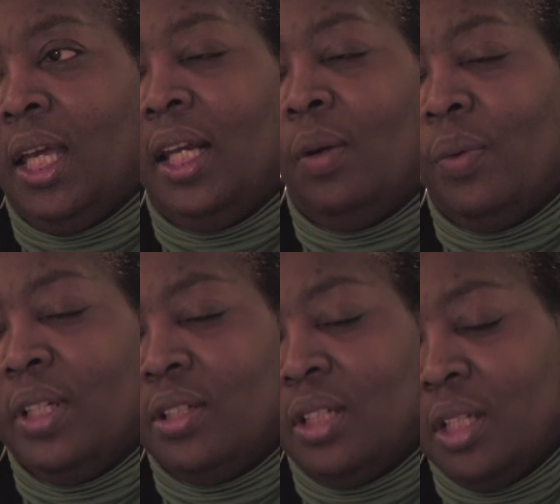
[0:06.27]
And I went
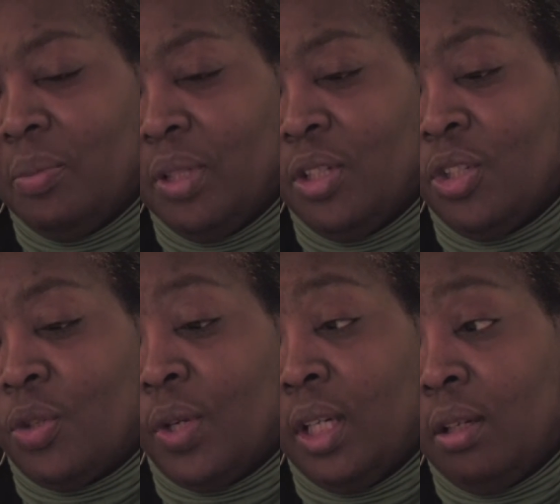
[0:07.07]
to the
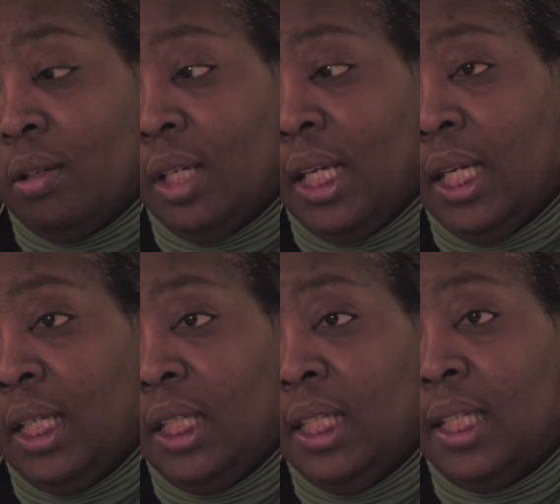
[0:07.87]
administrator, and
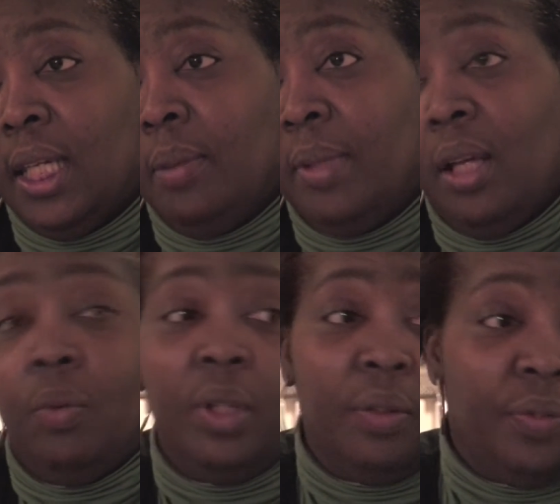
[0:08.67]
he came down with
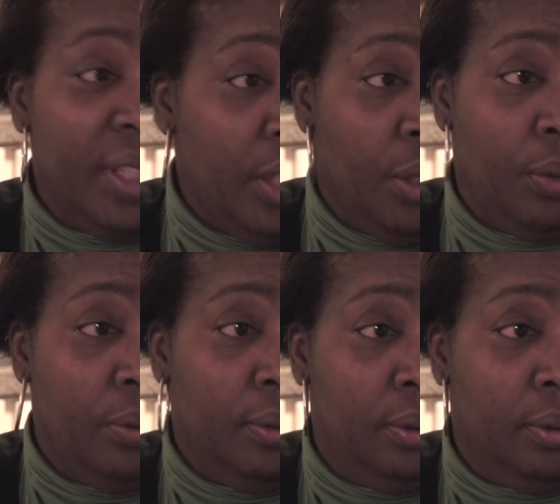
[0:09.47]
a video